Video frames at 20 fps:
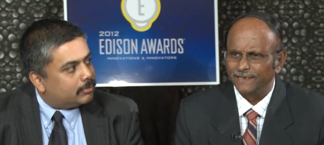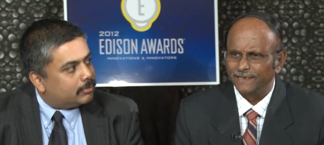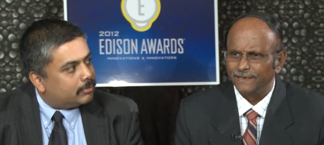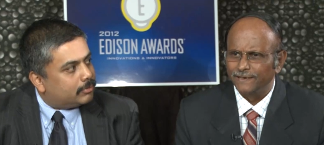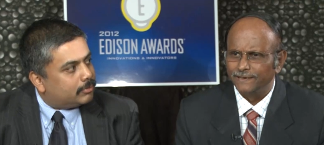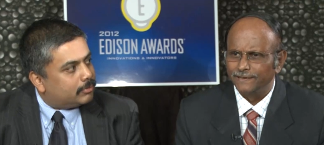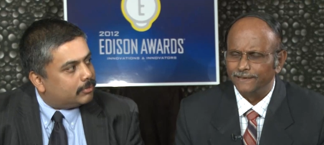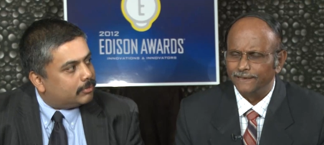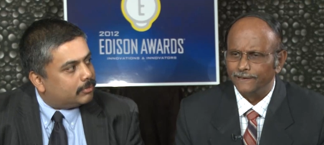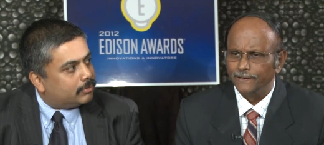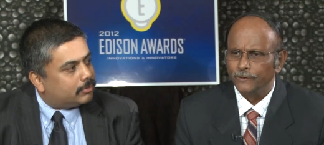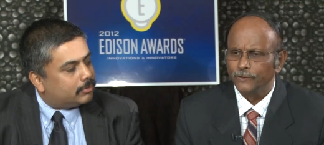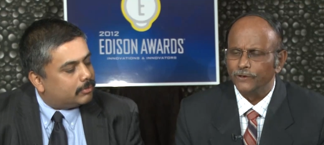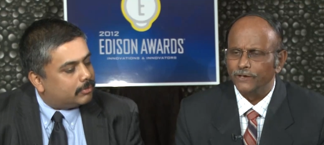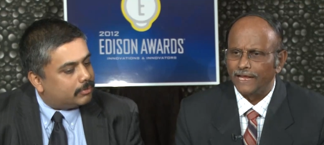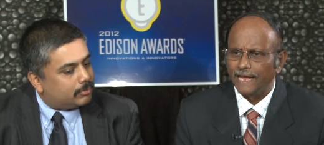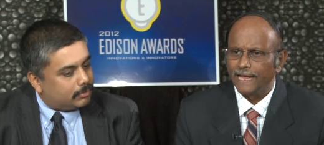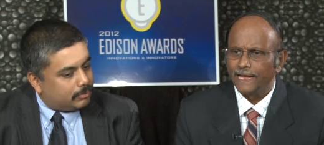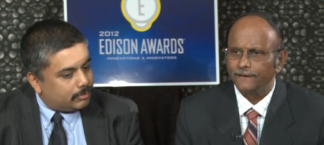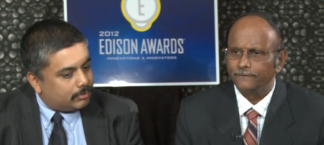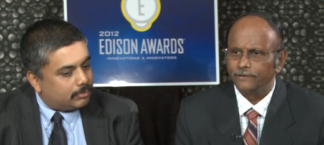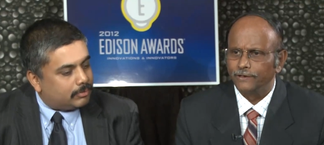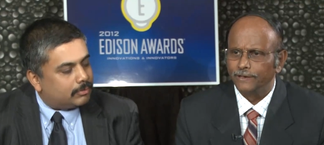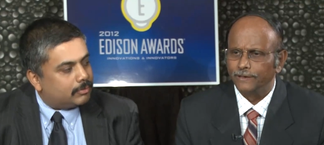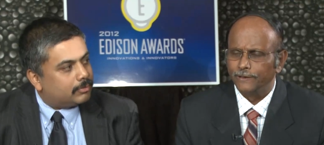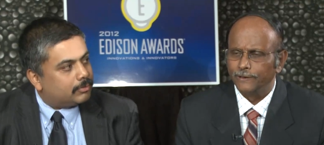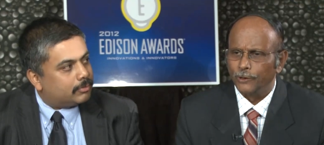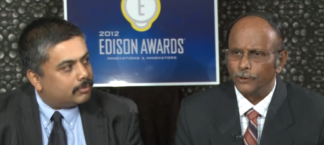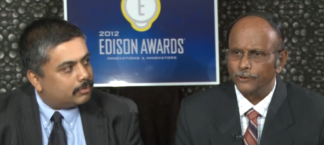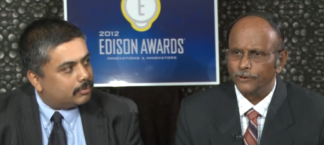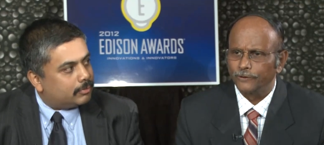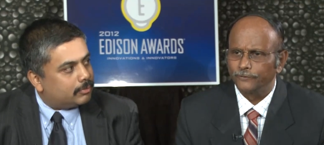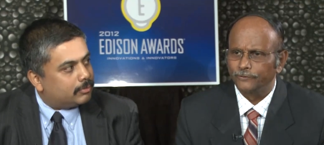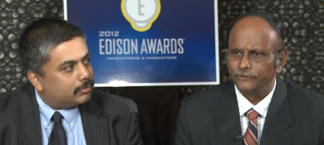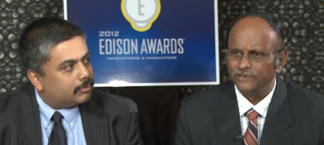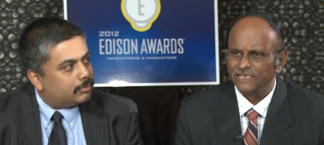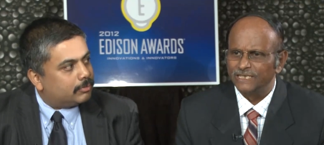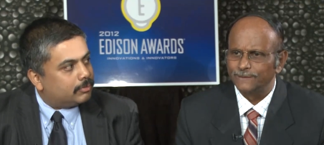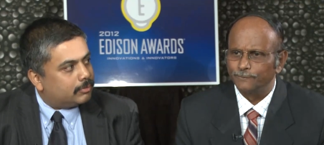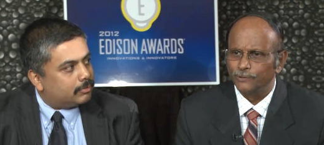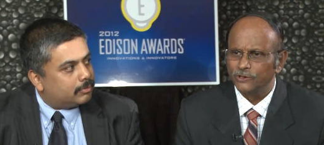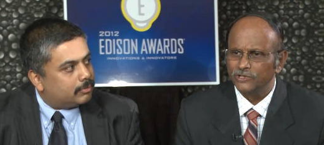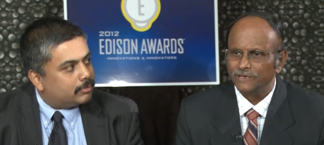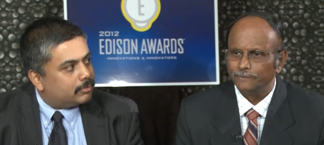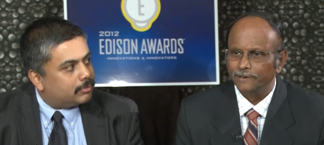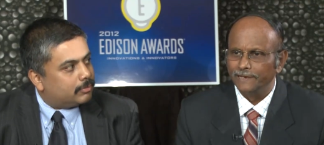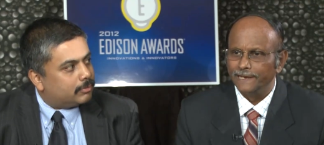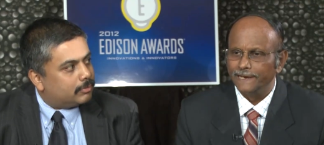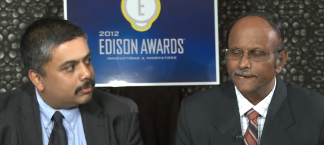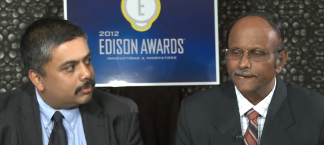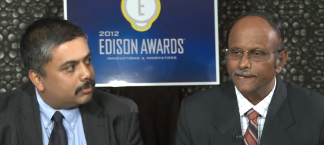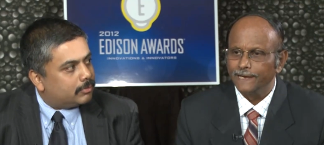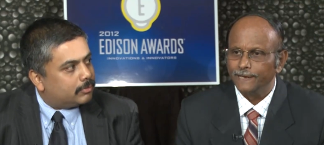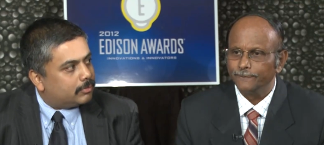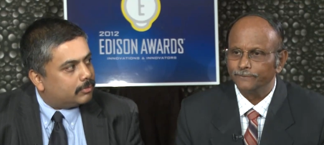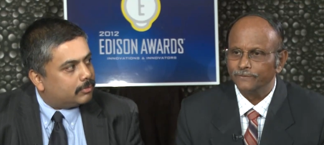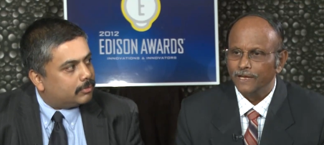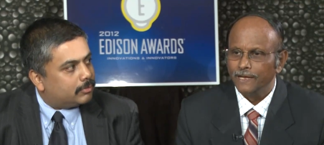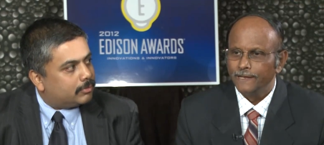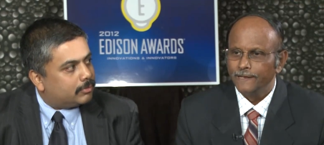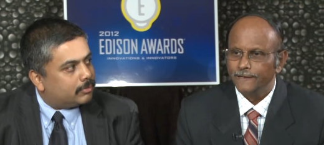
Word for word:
Speaker 1: Uh, they don't have a lot of disposable income.